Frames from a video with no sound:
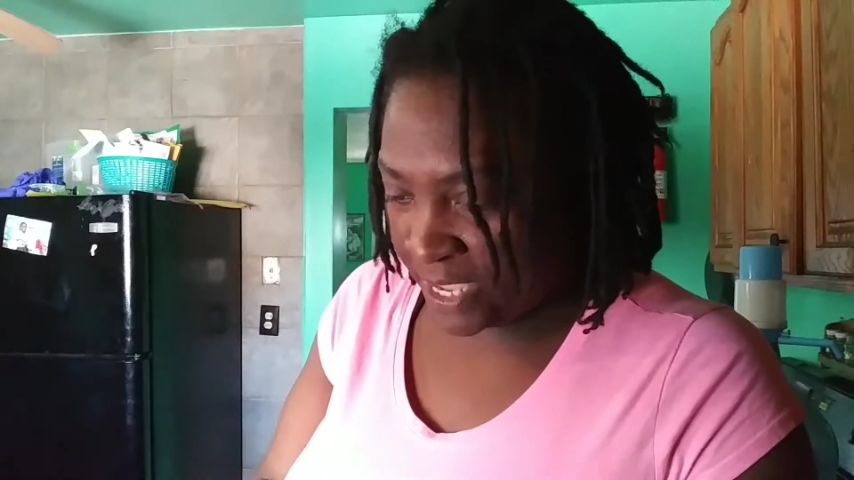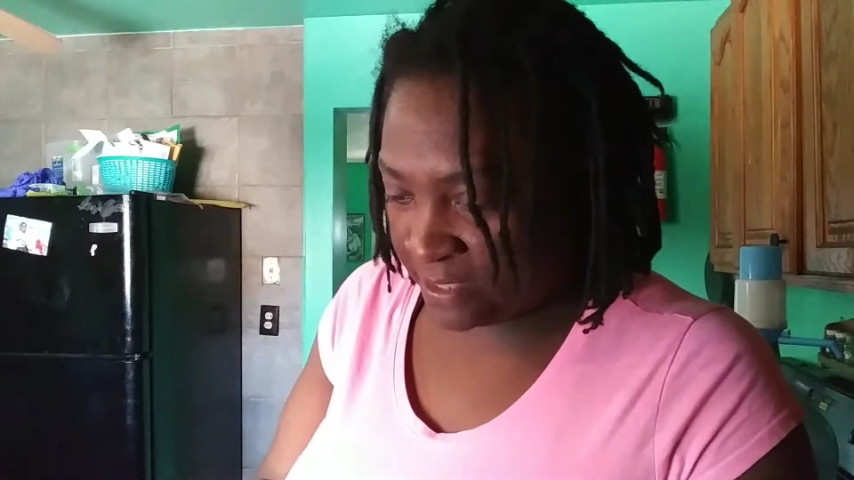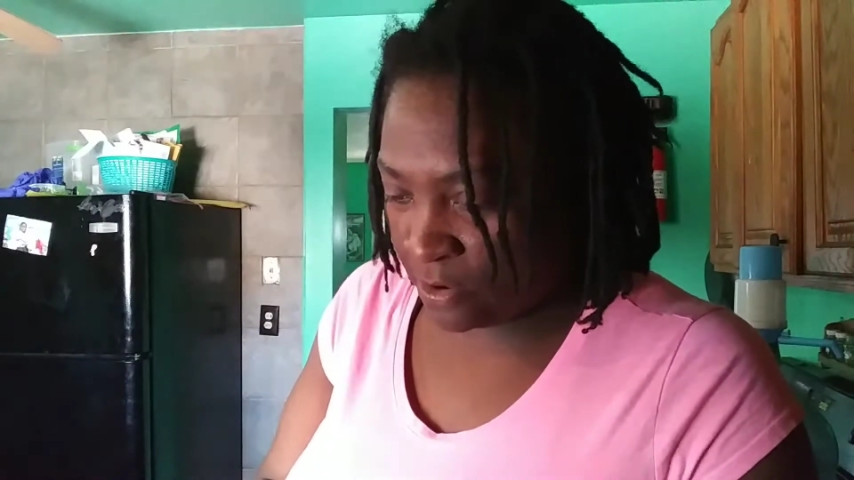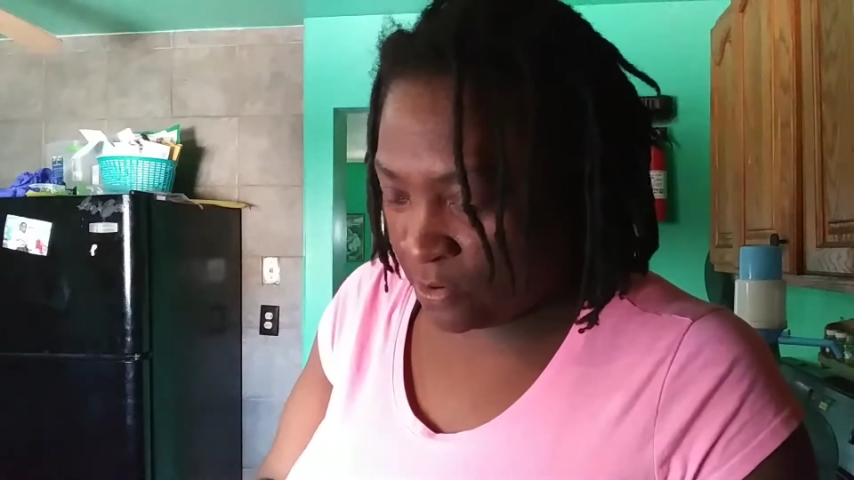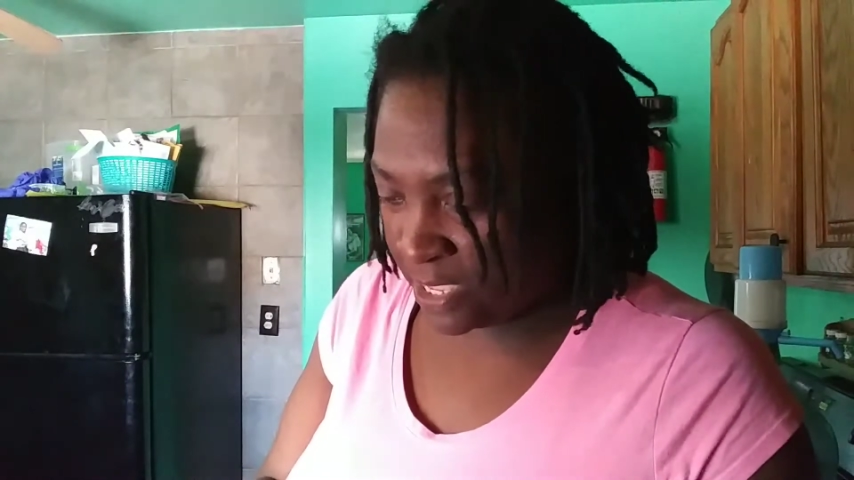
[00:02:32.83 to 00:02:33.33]
I
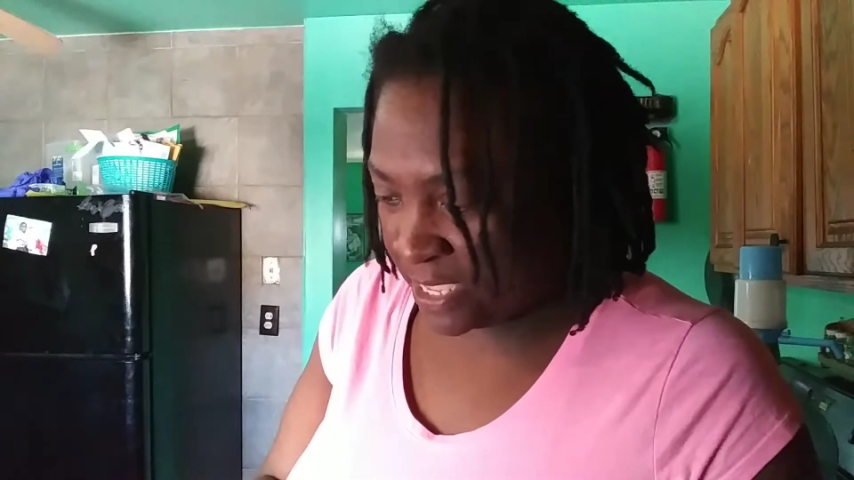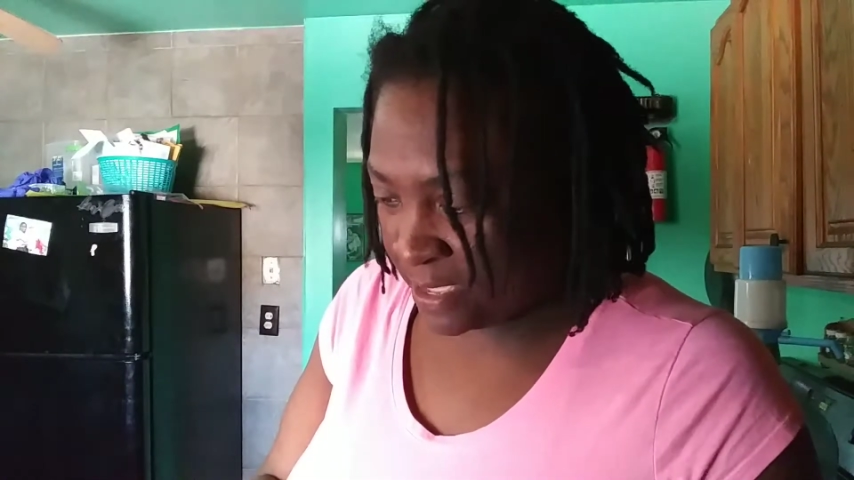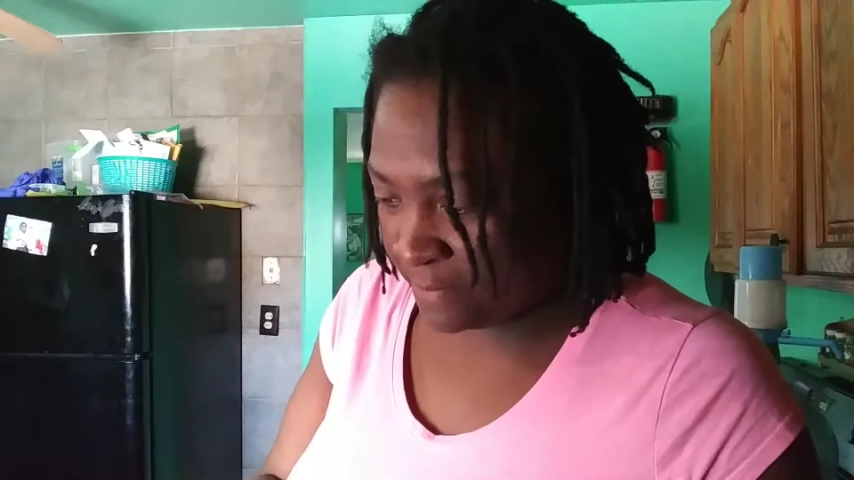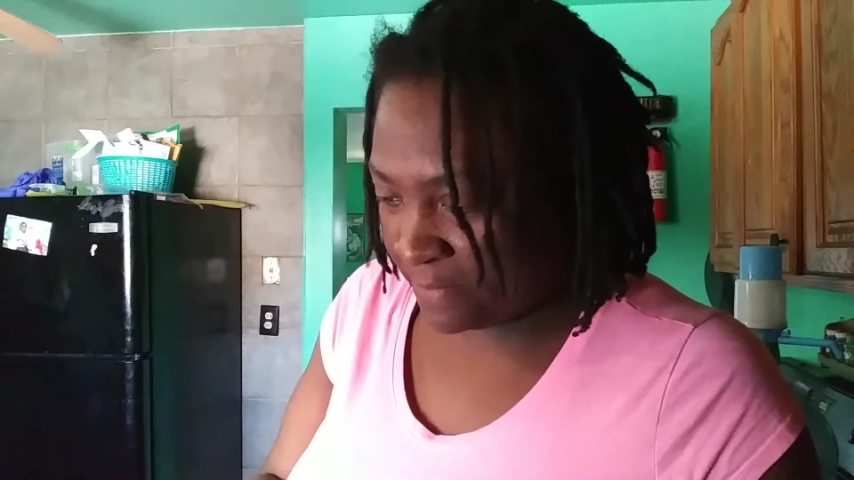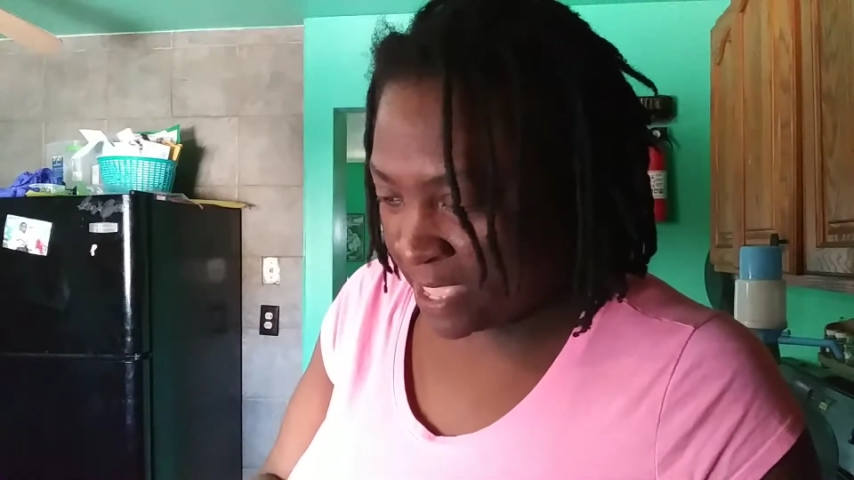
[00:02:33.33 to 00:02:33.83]
know,
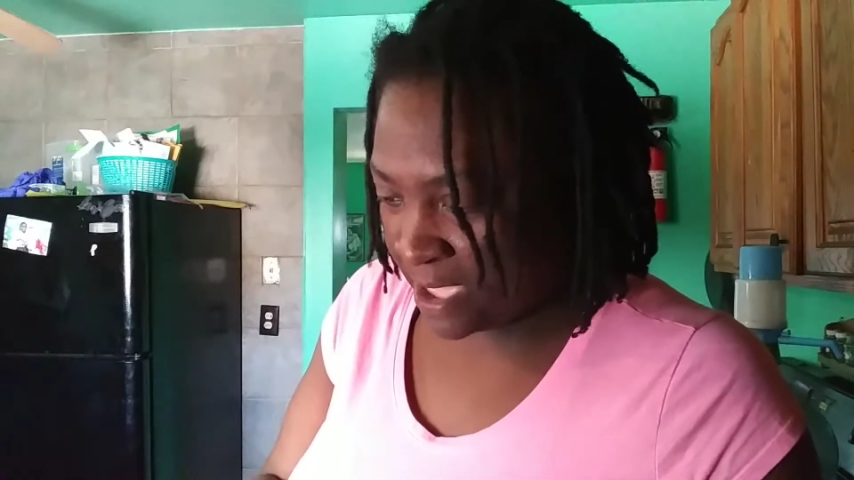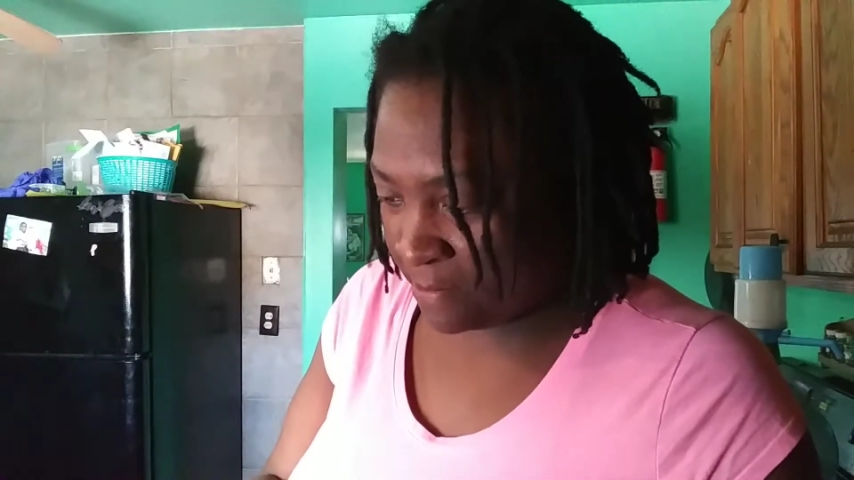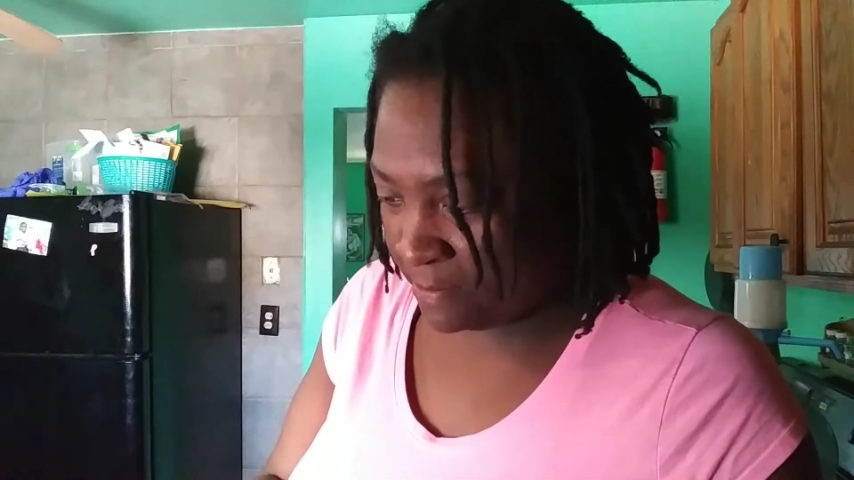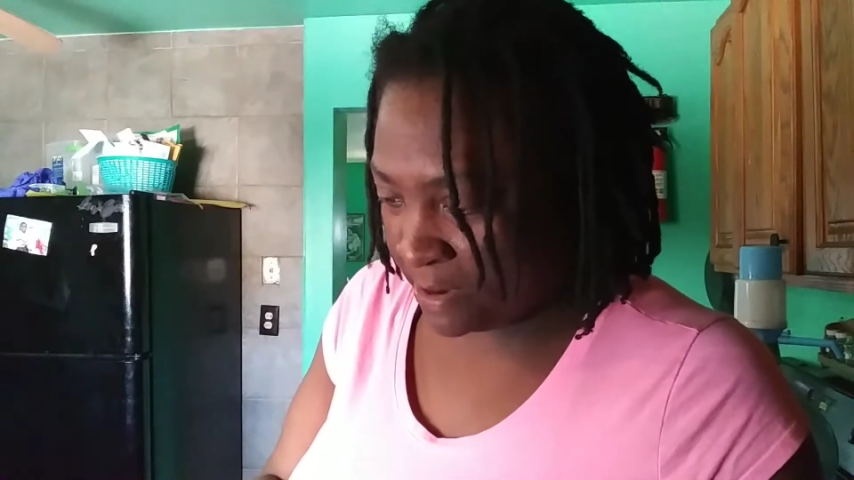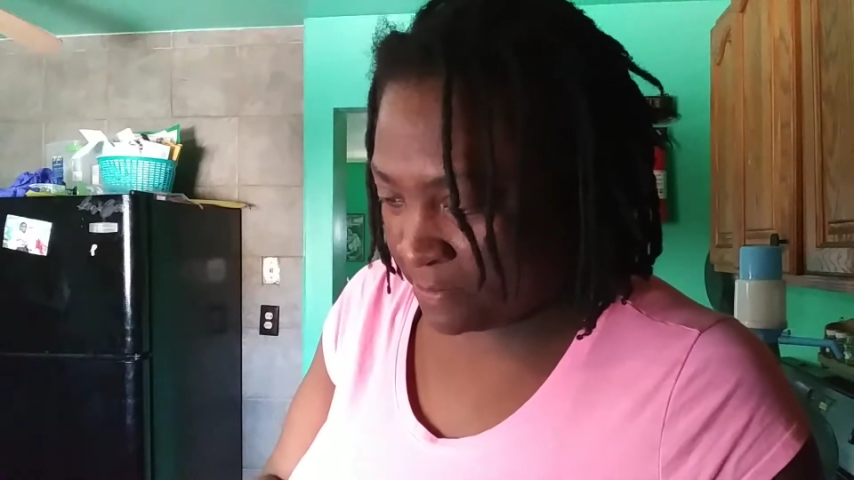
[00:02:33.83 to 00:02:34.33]
Kim, I
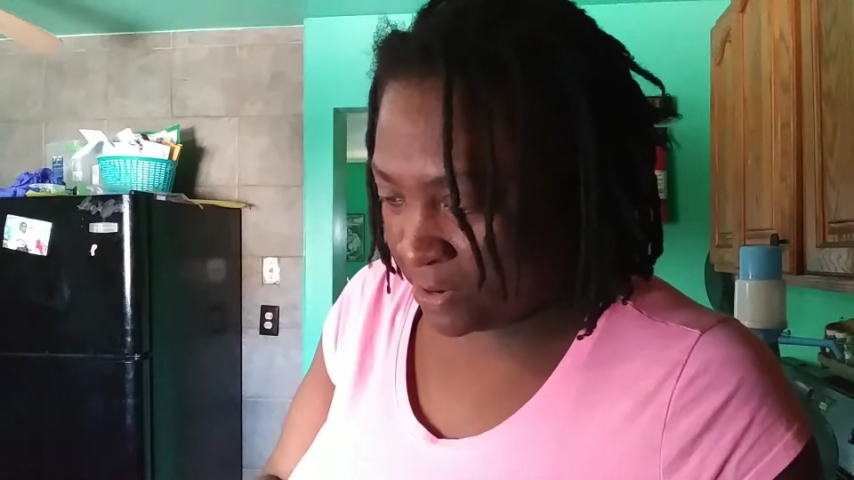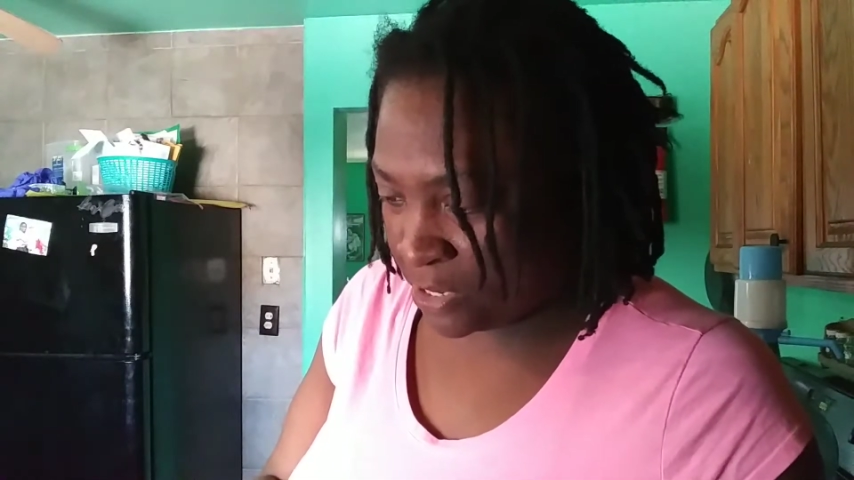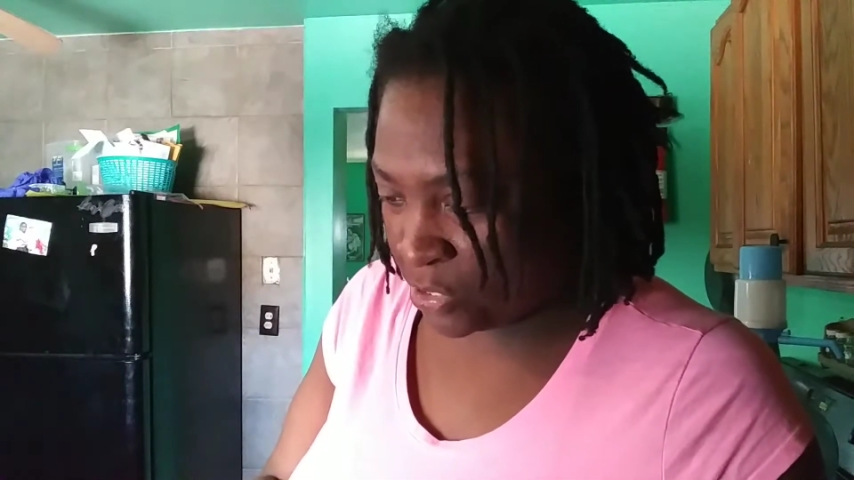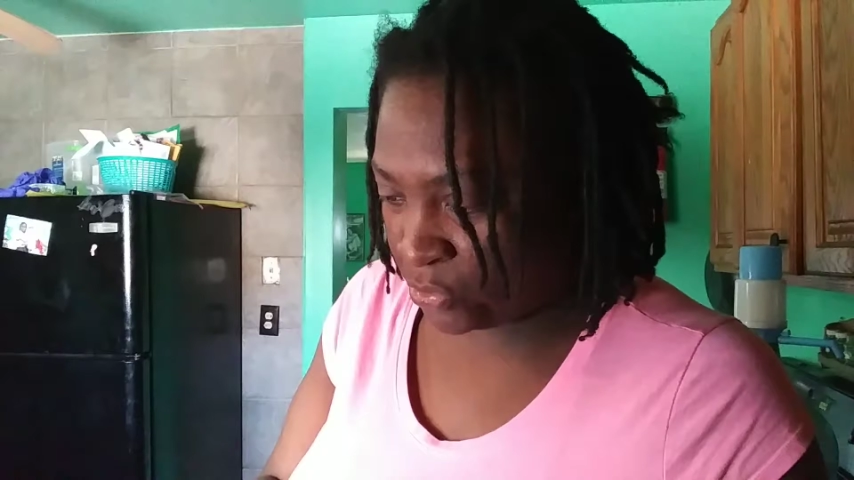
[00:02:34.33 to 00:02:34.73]
remember